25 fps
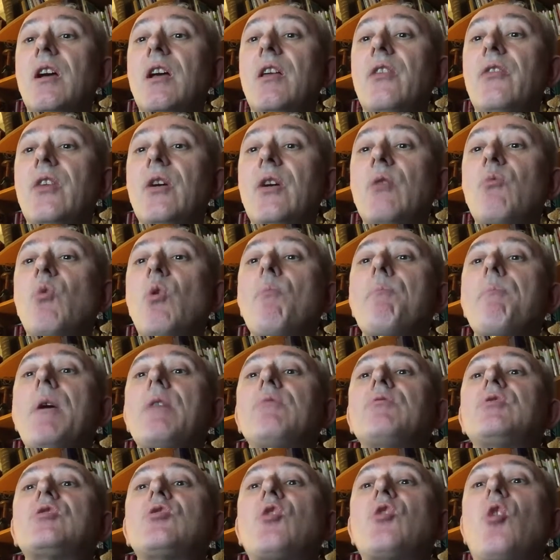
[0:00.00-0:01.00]
There will
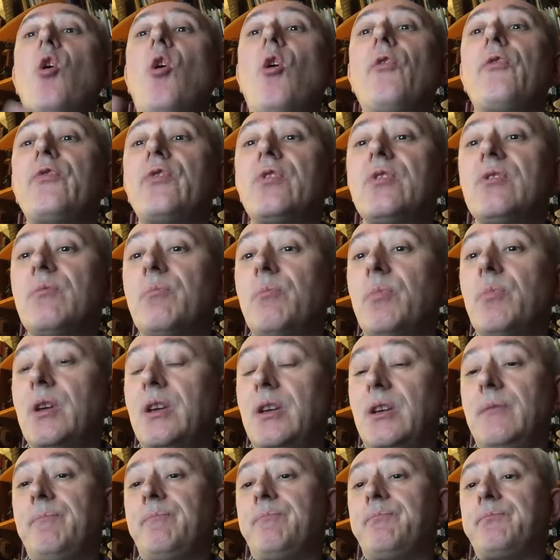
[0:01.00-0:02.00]
most often
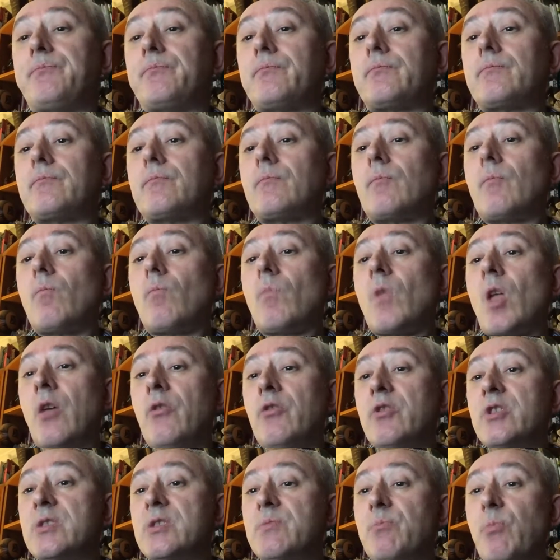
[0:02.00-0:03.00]
be
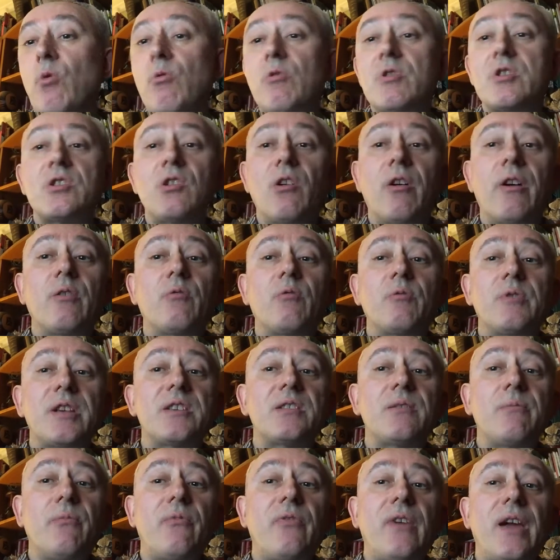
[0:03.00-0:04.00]
the sporicidal
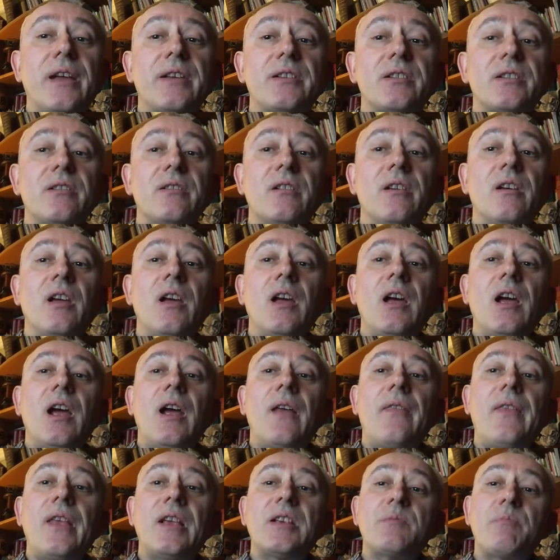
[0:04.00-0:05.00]
disinfectant,
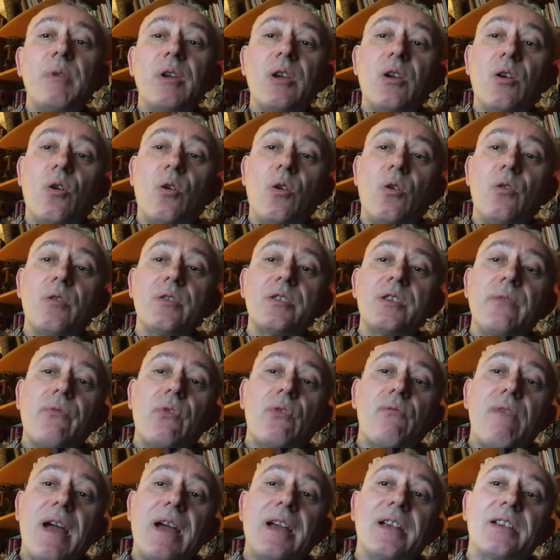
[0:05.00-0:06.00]
and that's because if we're
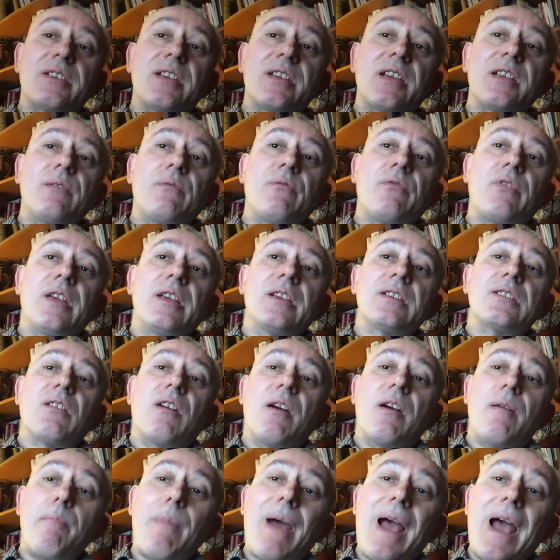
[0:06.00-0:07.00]
accessing things
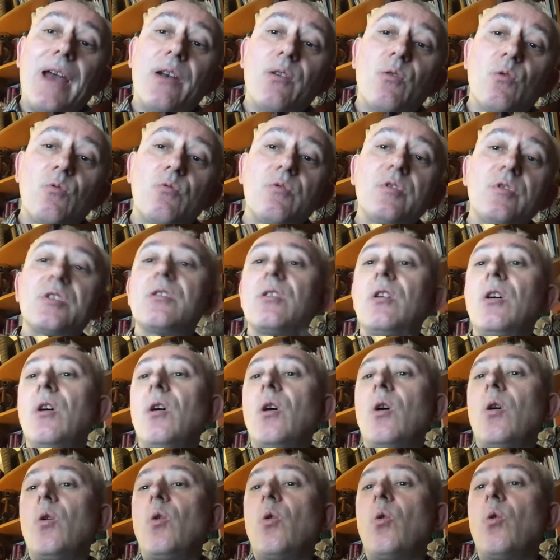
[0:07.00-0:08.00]
like panels
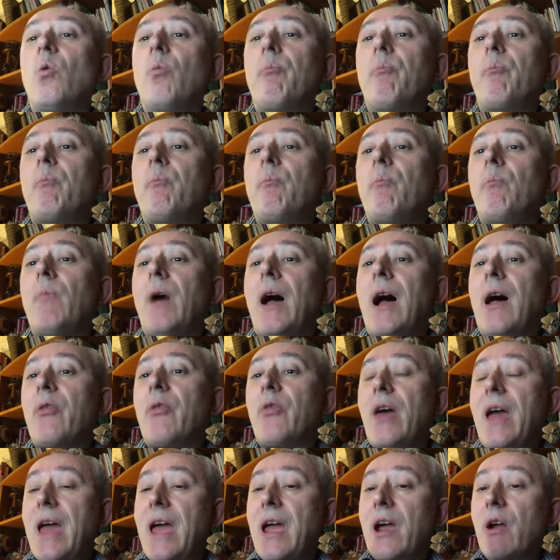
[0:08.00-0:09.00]
or
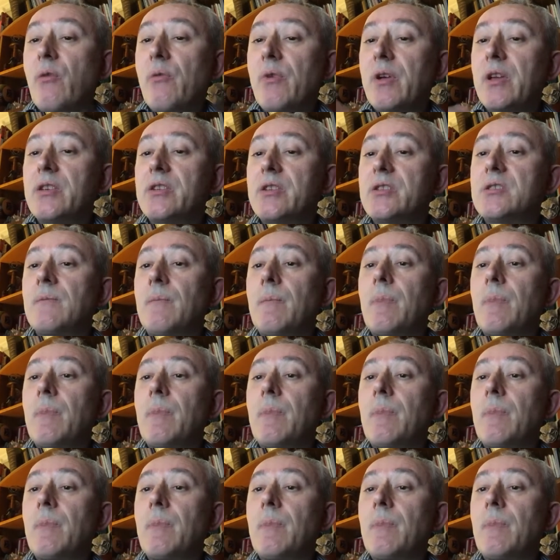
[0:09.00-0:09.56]
other areas